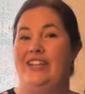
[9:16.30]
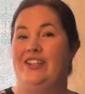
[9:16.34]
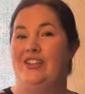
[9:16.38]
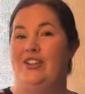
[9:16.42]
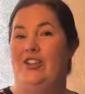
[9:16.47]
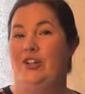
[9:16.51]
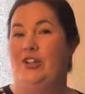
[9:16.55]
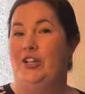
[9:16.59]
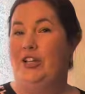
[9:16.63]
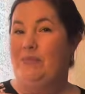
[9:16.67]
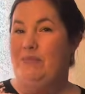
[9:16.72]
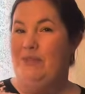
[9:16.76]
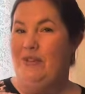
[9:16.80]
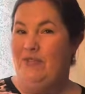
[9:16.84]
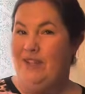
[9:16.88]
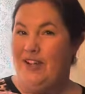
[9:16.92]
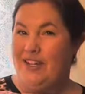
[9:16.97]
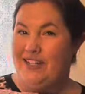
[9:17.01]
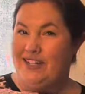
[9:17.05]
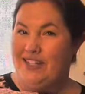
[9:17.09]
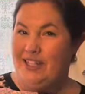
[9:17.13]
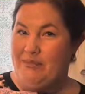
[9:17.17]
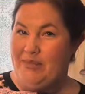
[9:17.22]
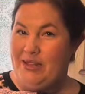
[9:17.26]
you're going to be very
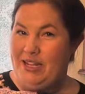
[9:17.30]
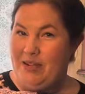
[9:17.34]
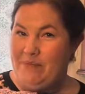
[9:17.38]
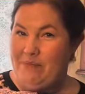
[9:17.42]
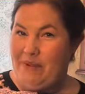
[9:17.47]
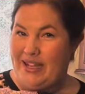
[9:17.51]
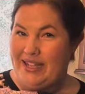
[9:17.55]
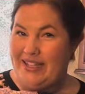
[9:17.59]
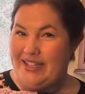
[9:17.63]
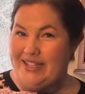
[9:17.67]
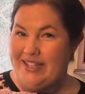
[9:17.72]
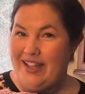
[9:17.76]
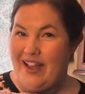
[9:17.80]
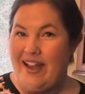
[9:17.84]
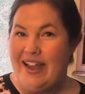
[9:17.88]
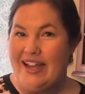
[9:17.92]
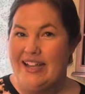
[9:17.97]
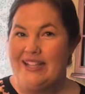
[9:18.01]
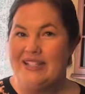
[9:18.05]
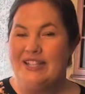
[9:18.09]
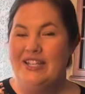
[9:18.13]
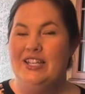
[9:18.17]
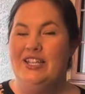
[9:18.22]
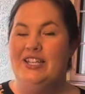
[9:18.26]
limited by
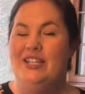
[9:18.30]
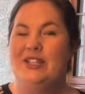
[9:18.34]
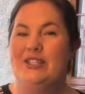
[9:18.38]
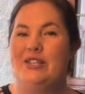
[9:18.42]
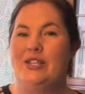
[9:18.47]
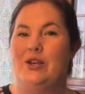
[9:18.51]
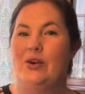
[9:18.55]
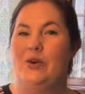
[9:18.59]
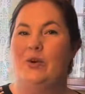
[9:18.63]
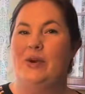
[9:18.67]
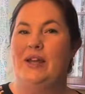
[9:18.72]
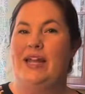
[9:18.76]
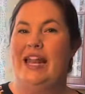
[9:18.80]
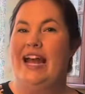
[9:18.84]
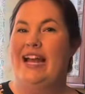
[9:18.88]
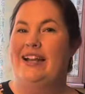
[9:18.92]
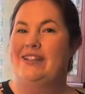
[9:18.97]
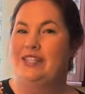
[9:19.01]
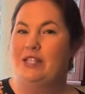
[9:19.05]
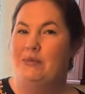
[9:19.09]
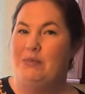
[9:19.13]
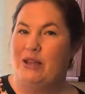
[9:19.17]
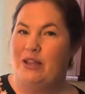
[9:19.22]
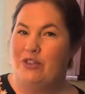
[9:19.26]
size. So it has
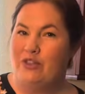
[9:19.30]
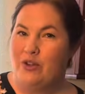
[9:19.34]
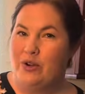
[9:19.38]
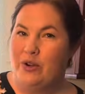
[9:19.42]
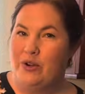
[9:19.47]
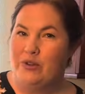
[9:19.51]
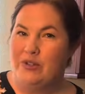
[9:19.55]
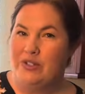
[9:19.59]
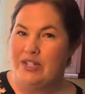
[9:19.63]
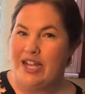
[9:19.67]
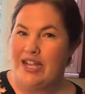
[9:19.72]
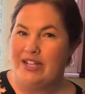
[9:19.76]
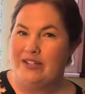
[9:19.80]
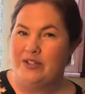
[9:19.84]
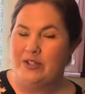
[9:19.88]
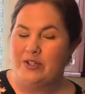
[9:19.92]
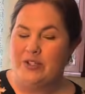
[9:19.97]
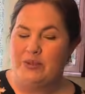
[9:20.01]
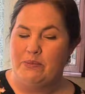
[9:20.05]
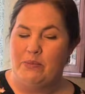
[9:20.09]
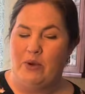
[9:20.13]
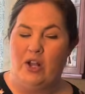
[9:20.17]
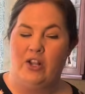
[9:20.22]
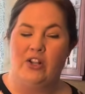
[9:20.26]
to be a throw size or
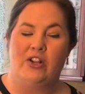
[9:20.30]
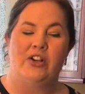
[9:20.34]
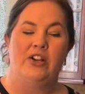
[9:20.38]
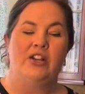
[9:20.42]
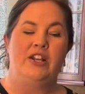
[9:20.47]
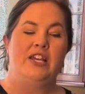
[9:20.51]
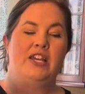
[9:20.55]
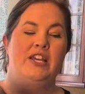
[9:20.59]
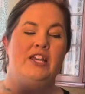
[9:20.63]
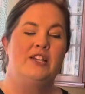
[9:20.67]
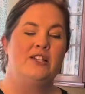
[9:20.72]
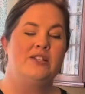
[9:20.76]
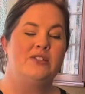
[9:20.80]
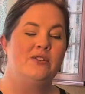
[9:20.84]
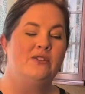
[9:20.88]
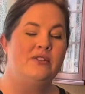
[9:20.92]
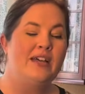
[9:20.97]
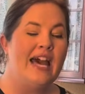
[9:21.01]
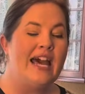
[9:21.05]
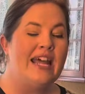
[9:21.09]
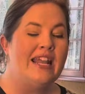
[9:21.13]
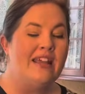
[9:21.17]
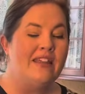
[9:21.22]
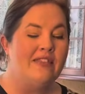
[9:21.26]
smaller. So
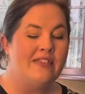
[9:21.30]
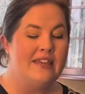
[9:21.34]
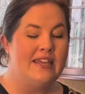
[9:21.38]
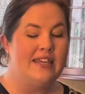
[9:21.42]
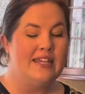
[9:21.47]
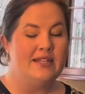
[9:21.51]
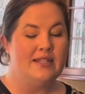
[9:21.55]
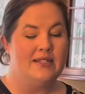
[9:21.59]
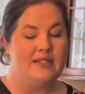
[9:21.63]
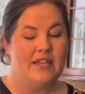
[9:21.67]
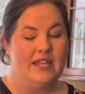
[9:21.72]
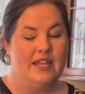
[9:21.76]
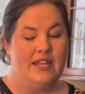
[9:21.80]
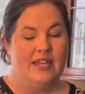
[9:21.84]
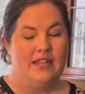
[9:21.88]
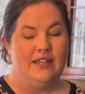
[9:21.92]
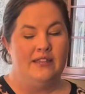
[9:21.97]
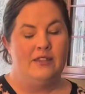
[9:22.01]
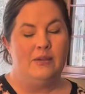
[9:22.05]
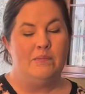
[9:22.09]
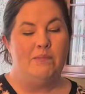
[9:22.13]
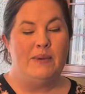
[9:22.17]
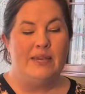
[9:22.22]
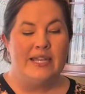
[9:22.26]
that I think is
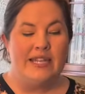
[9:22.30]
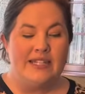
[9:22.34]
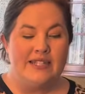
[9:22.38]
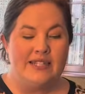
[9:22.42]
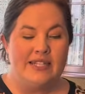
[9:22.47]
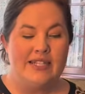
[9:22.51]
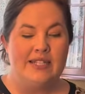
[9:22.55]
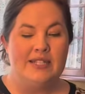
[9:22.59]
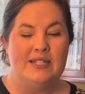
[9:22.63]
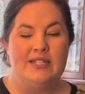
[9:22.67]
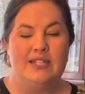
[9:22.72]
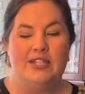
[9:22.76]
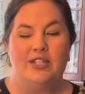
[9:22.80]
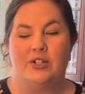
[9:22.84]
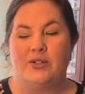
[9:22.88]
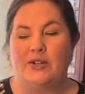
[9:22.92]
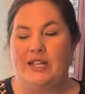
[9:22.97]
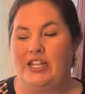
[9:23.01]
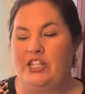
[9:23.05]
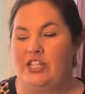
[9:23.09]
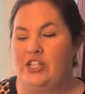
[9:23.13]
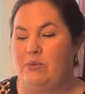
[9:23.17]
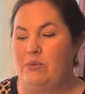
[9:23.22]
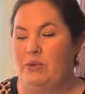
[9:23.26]
the biggest
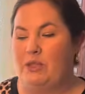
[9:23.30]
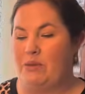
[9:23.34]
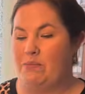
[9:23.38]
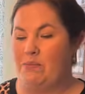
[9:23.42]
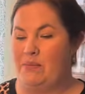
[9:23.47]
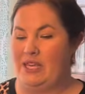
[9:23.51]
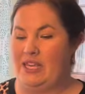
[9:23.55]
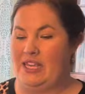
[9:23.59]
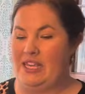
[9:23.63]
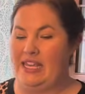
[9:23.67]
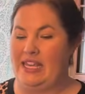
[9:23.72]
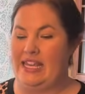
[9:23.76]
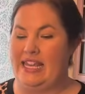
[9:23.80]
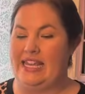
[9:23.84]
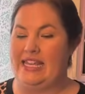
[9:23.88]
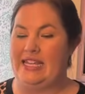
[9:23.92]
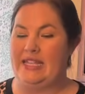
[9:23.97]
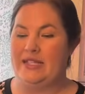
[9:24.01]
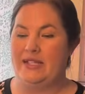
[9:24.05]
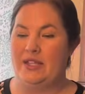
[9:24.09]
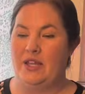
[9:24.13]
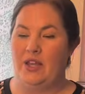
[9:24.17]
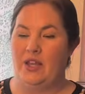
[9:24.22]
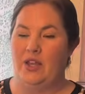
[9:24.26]
consideration with Minky
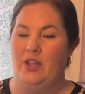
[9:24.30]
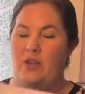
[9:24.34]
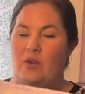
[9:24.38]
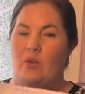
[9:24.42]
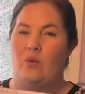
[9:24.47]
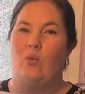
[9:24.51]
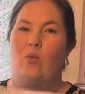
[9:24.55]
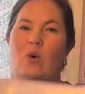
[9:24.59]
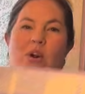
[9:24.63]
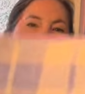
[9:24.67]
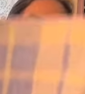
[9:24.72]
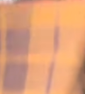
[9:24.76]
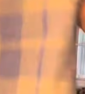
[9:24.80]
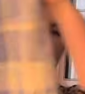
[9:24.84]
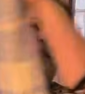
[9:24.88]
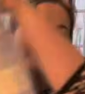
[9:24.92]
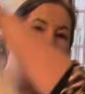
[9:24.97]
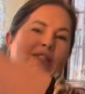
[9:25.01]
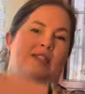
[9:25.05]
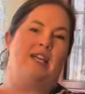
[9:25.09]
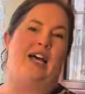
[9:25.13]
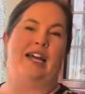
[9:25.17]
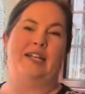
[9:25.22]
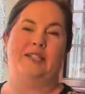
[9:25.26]
is what is the
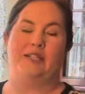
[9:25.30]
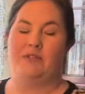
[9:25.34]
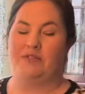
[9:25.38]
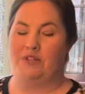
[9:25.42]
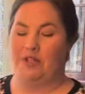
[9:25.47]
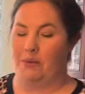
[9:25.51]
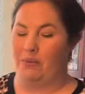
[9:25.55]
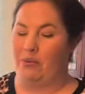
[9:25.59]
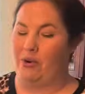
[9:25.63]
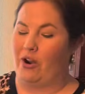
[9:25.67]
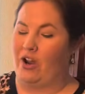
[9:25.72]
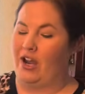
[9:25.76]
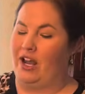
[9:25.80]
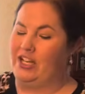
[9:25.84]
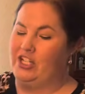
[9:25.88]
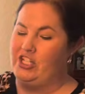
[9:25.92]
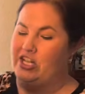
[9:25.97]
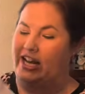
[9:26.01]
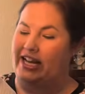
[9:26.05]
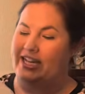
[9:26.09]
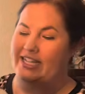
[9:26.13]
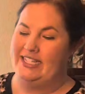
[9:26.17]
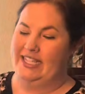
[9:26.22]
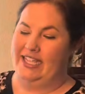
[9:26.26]
size of your
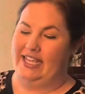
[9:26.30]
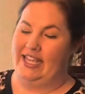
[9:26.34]
project?